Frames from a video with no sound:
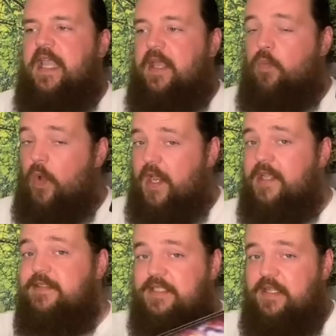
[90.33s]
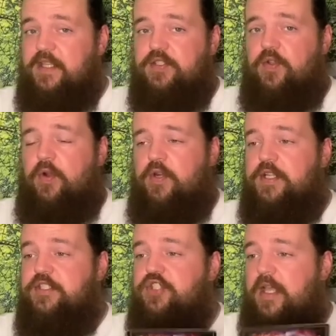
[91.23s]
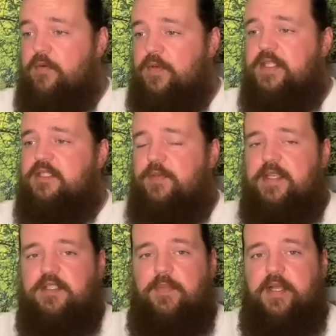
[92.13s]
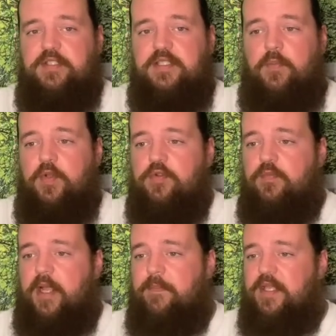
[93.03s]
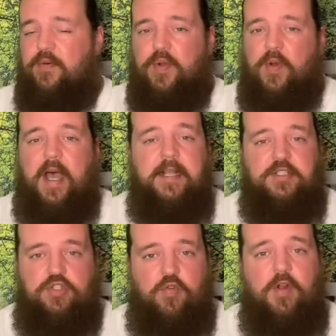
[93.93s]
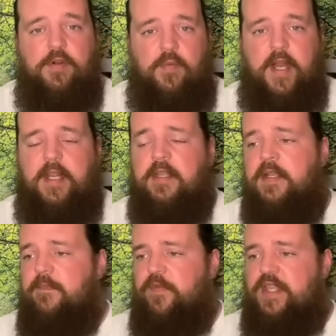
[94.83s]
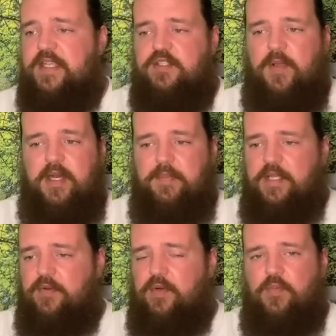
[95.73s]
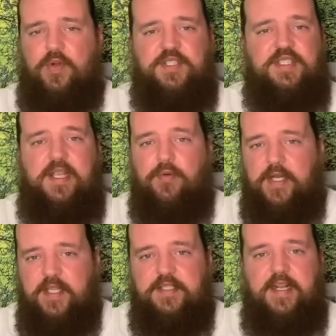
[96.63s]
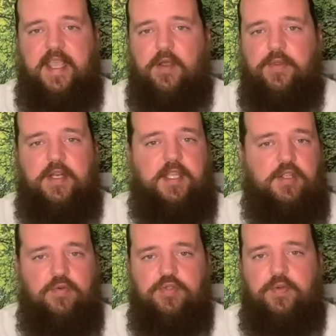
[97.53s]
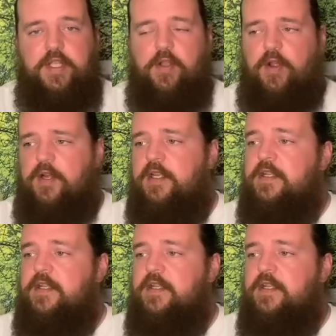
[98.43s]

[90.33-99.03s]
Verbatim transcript: And when I see this card, it generally speaks about someone who might be a little high strung, right? Things might be a little more serious now than they usually are.